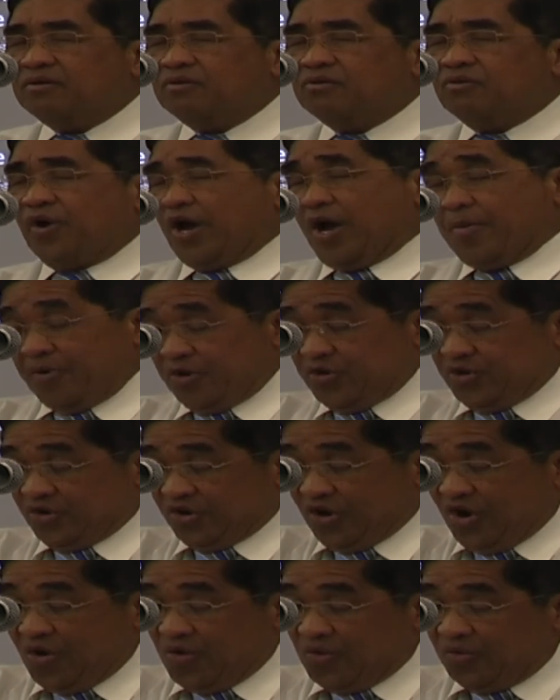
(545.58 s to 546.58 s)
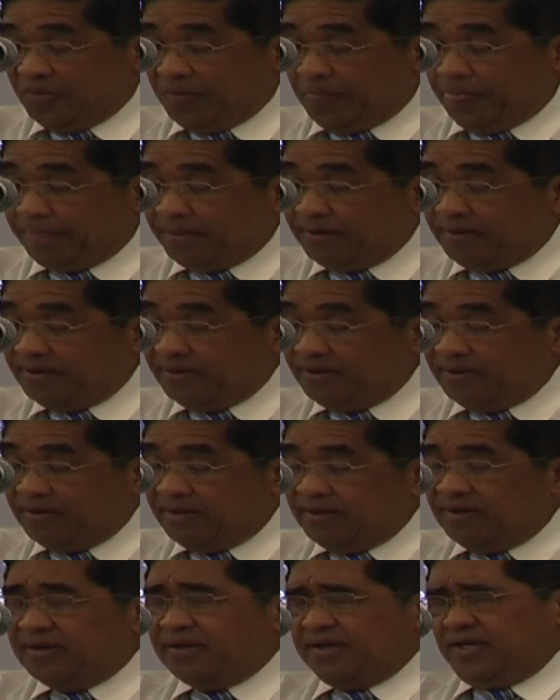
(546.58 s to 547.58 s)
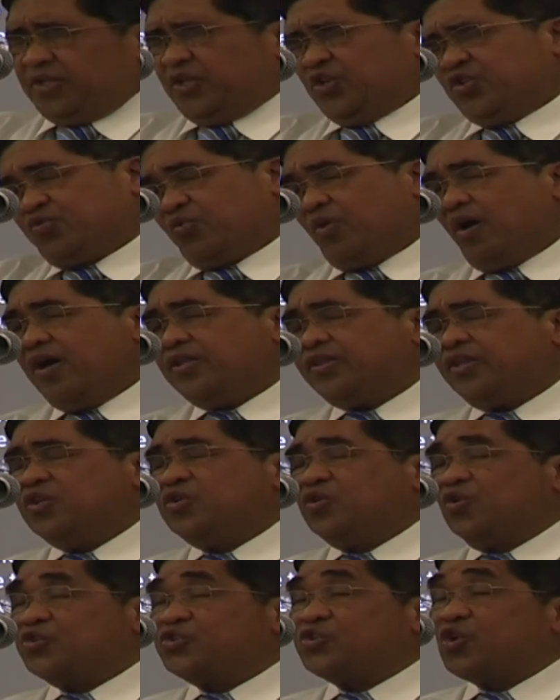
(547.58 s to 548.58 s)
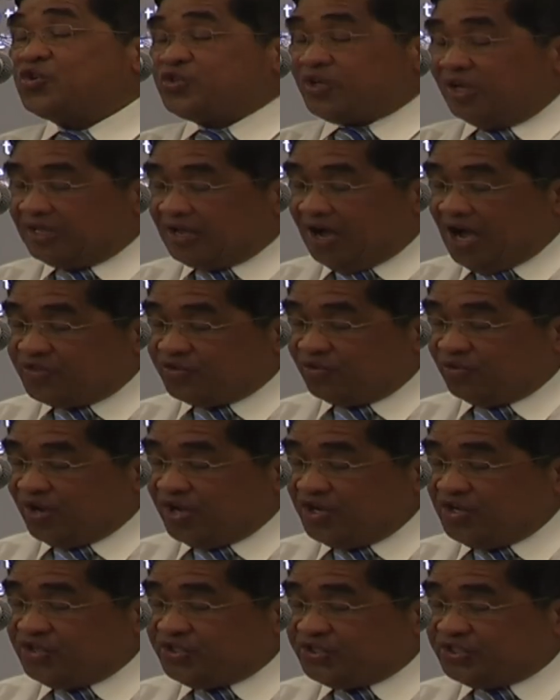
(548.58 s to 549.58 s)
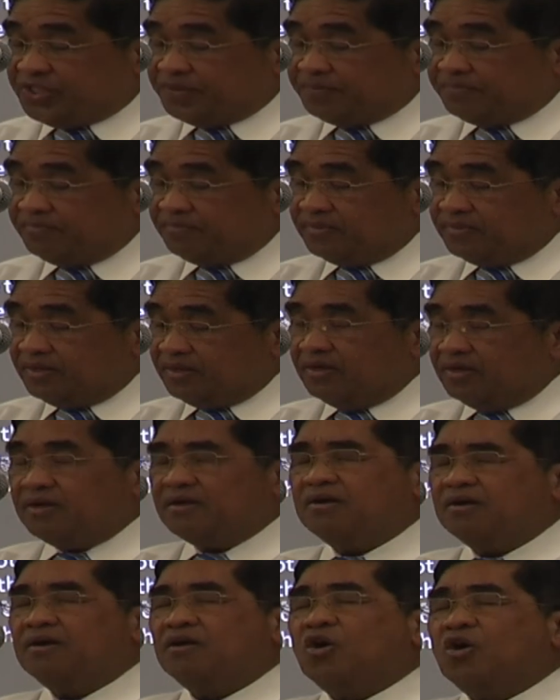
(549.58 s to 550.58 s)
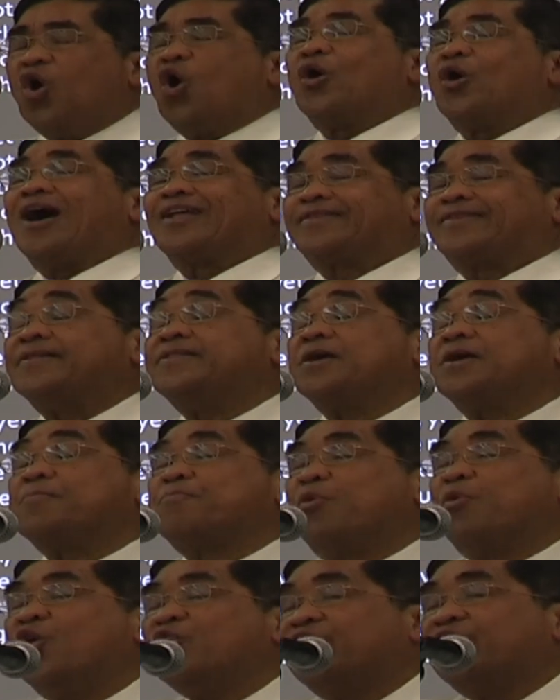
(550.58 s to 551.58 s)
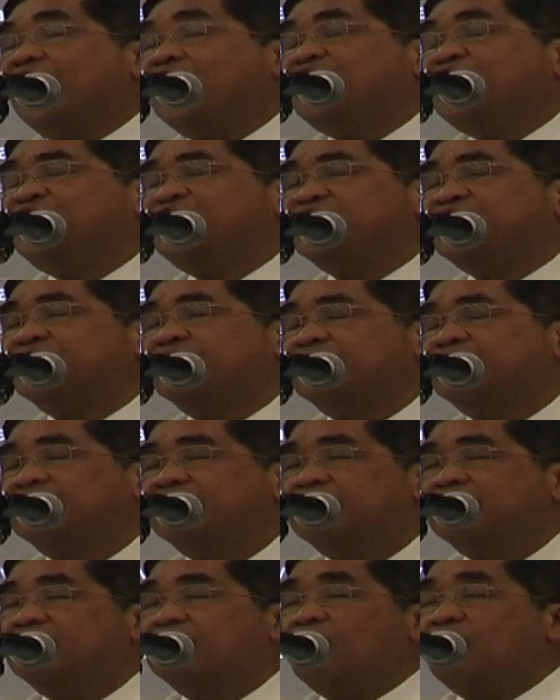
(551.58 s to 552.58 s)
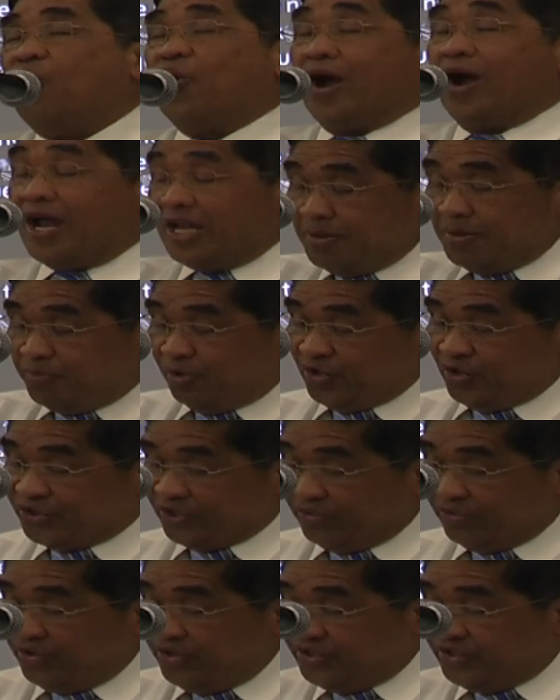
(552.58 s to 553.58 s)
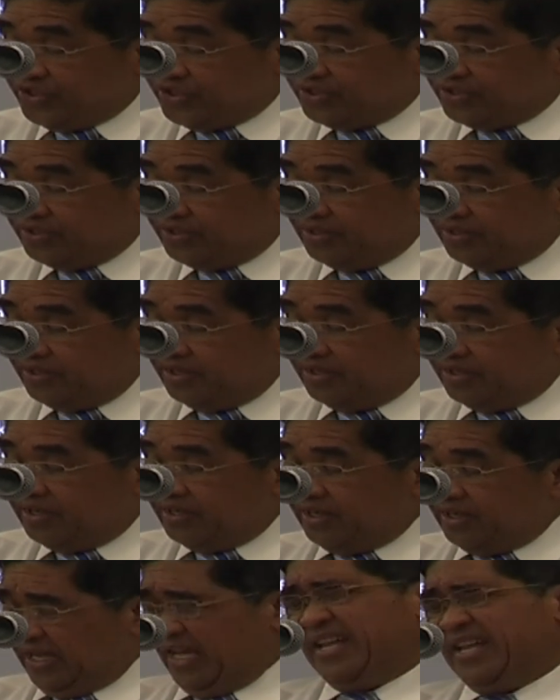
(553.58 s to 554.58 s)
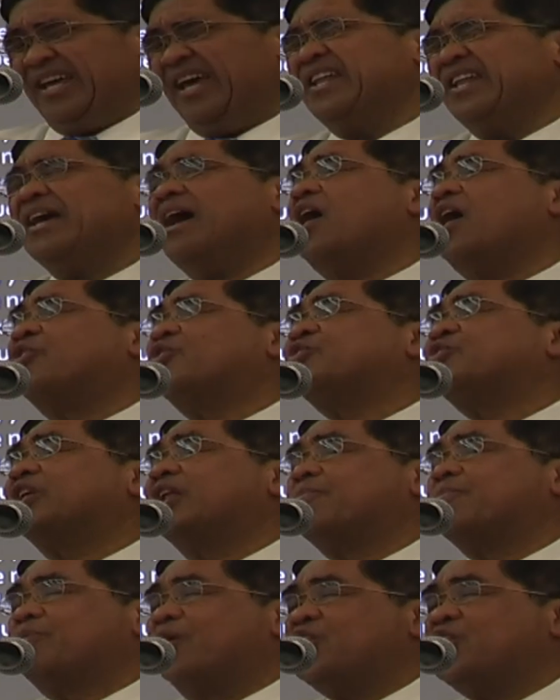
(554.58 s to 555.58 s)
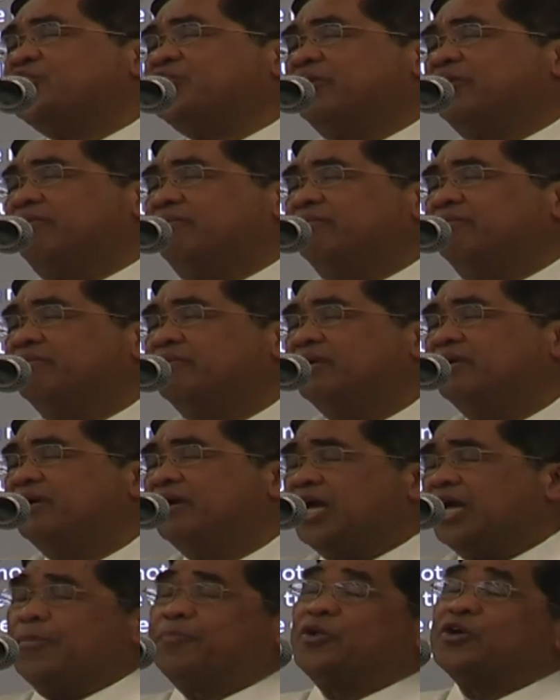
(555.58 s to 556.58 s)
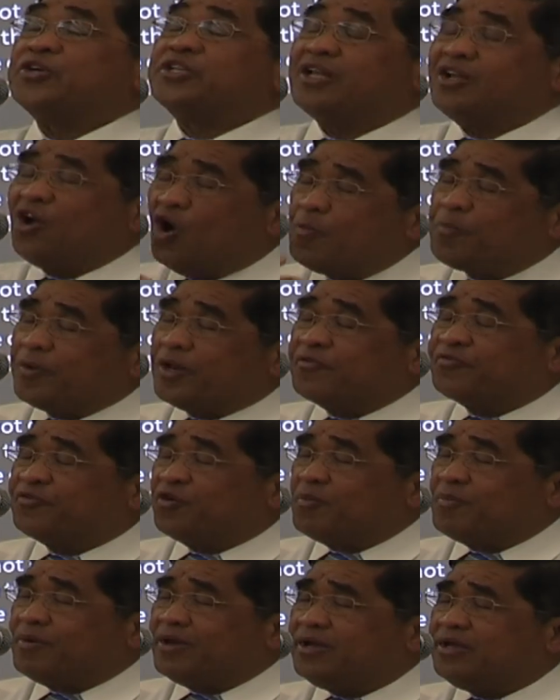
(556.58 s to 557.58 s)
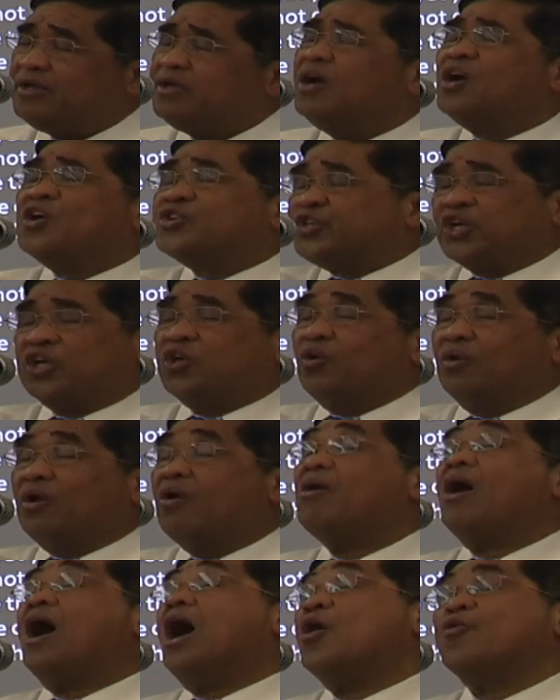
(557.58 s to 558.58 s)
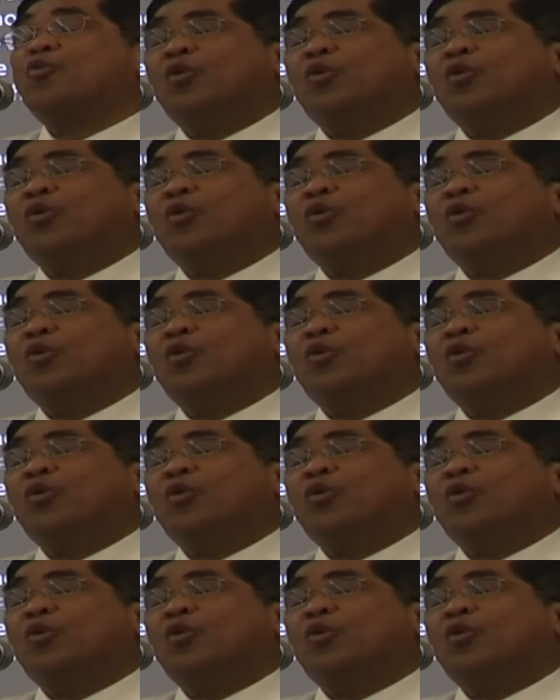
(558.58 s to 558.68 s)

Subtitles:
wherever you go. It is right in your social gatherings or attending birthdays or anniversaries. In any other celebration, if there's an opening for me, secular, I